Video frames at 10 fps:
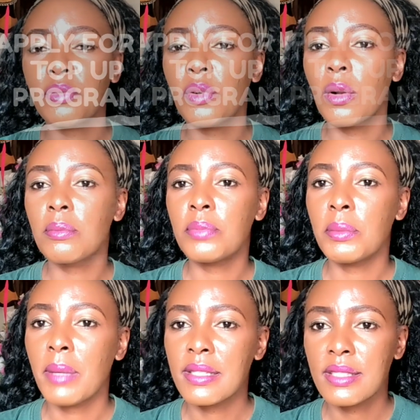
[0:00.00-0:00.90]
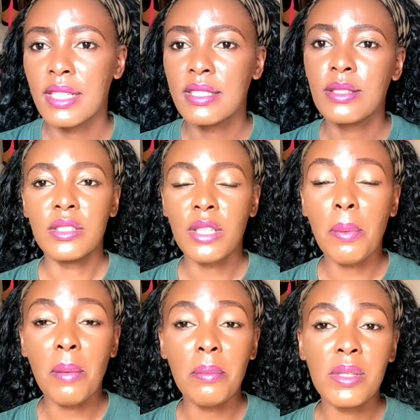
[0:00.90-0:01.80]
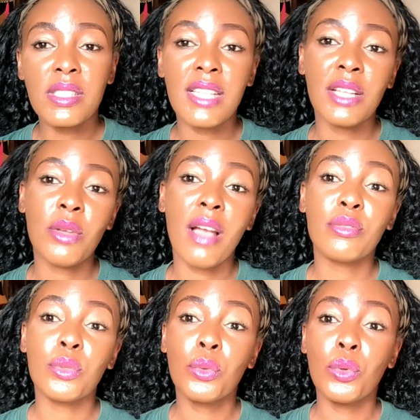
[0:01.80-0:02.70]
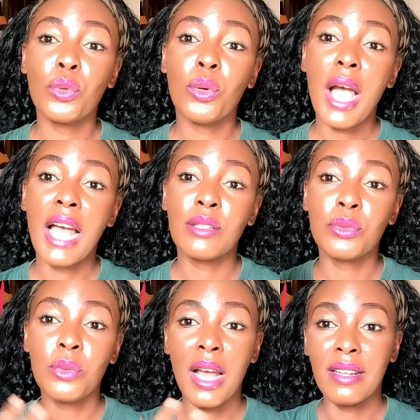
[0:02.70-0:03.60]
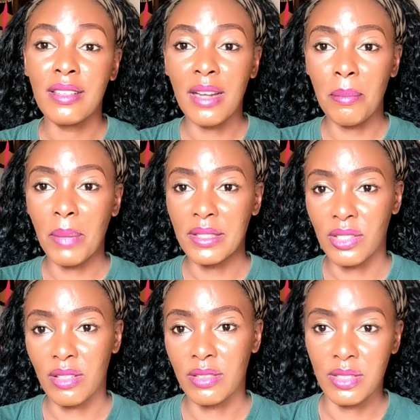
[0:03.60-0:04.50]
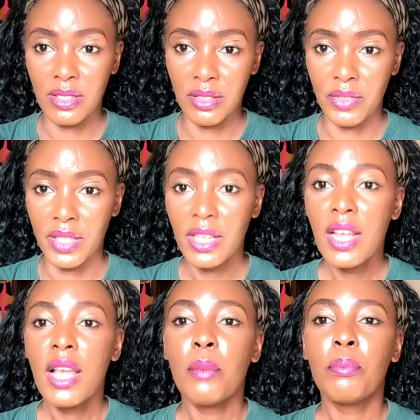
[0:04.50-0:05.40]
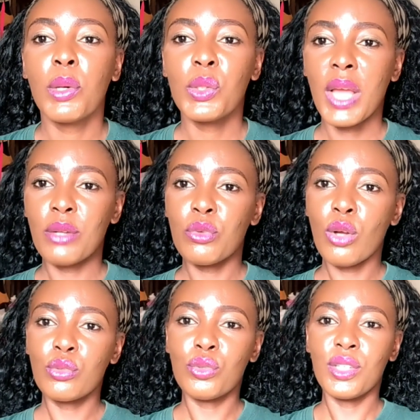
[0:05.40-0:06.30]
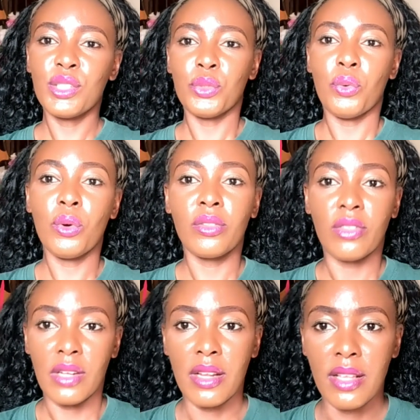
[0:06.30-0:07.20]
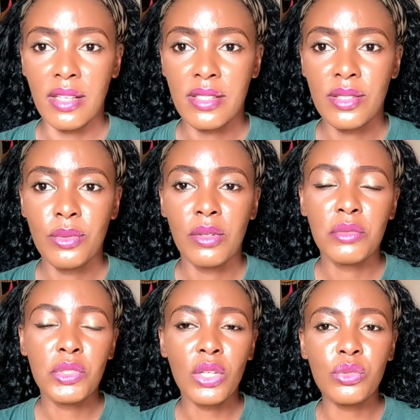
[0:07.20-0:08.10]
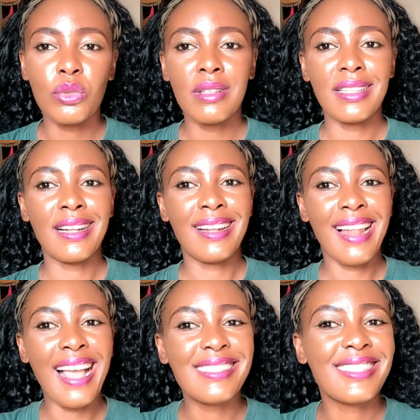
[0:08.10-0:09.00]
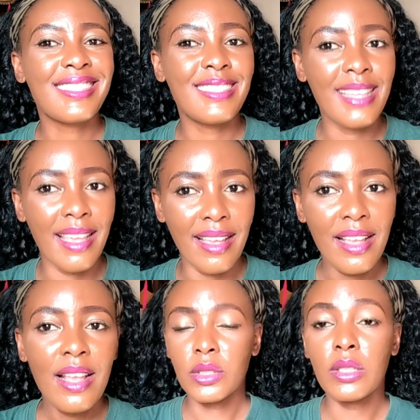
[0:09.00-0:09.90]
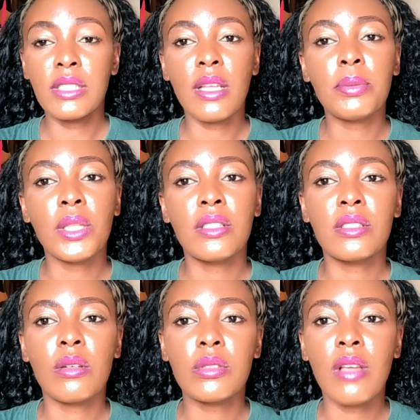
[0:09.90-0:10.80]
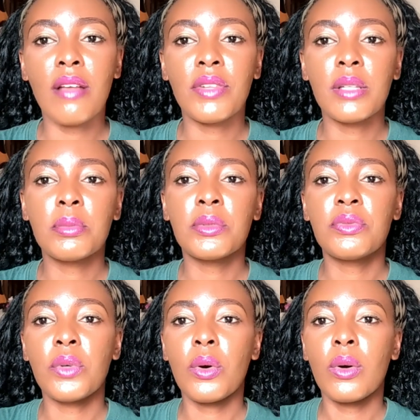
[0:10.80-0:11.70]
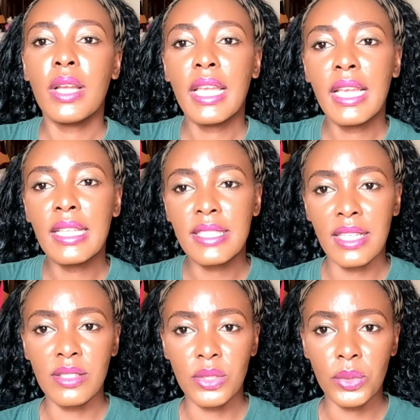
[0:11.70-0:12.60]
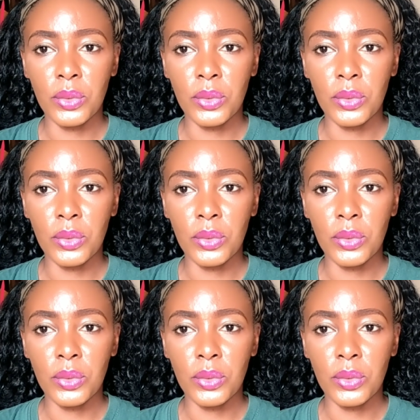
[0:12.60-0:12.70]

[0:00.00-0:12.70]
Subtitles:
from pre-masters. Top-up means that you have to go and do another bachelor's degree, but you are not doing the whole 3 years. You're just doing the last year. So this option is also available for HND